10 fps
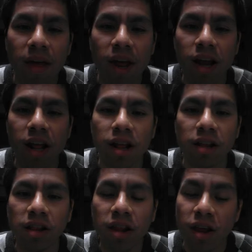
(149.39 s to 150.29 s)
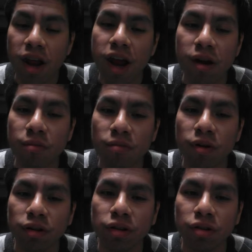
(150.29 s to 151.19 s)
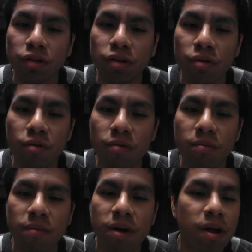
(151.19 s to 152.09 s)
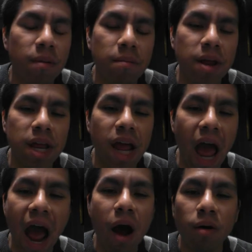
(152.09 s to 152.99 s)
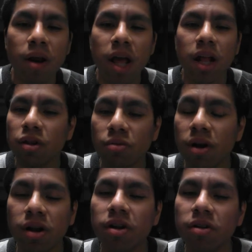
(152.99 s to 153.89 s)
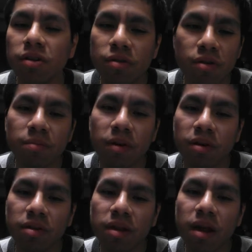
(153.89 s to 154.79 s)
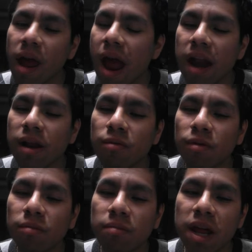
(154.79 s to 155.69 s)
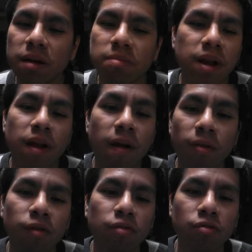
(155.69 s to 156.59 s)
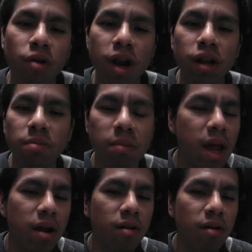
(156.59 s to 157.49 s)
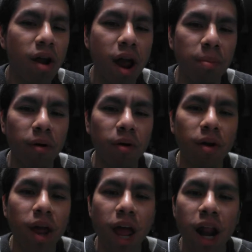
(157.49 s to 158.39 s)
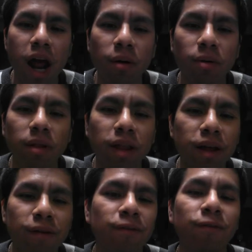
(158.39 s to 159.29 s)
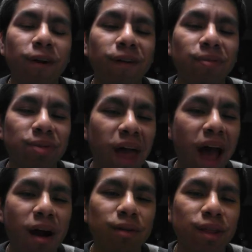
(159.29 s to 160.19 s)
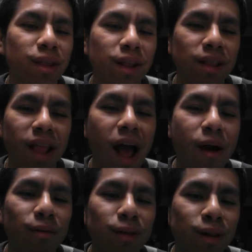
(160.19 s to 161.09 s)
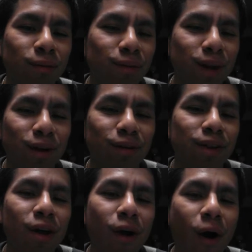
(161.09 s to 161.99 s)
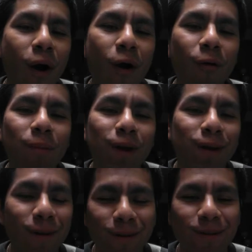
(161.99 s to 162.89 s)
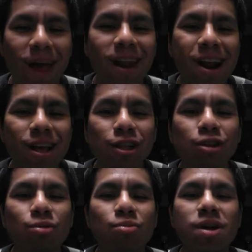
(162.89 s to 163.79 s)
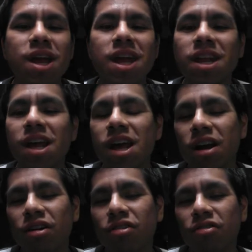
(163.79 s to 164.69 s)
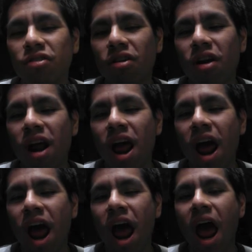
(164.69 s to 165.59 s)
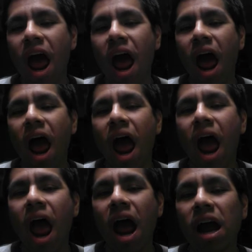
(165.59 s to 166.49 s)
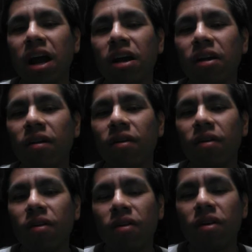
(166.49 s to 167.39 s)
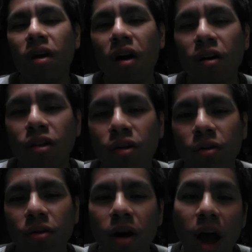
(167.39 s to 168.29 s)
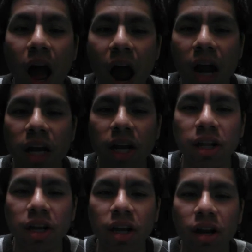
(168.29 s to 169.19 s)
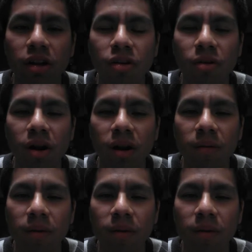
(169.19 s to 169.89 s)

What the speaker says: It is. It will zoom me out into another universe and it will make me the greatest mayor ever. And I will live for thousands and thousands of years all because of that sweet crack. Also, I need to eat a donut.